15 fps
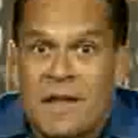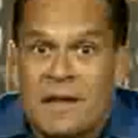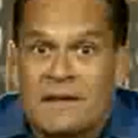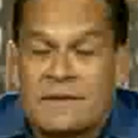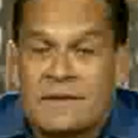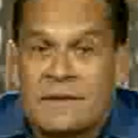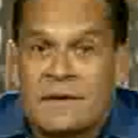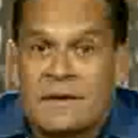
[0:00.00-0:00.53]

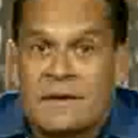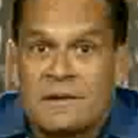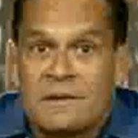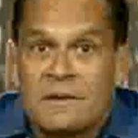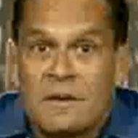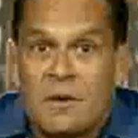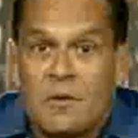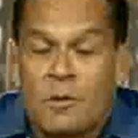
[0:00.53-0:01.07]
that
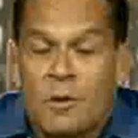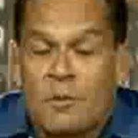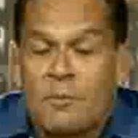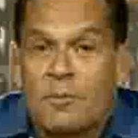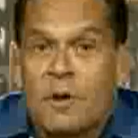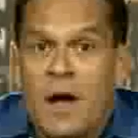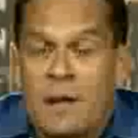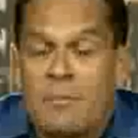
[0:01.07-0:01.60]

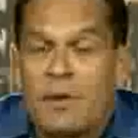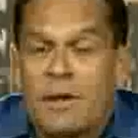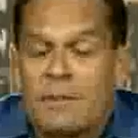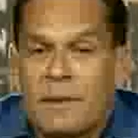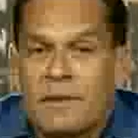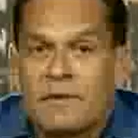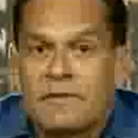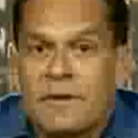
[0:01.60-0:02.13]
or
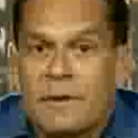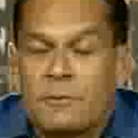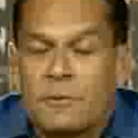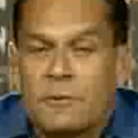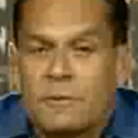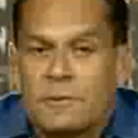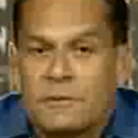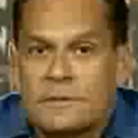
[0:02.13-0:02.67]
not play by the
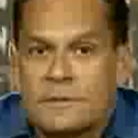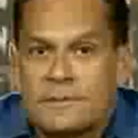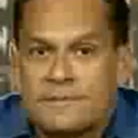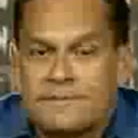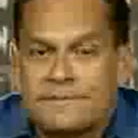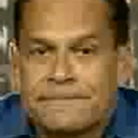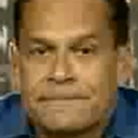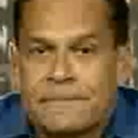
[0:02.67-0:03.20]
same
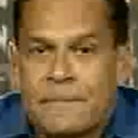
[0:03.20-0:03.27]
rules.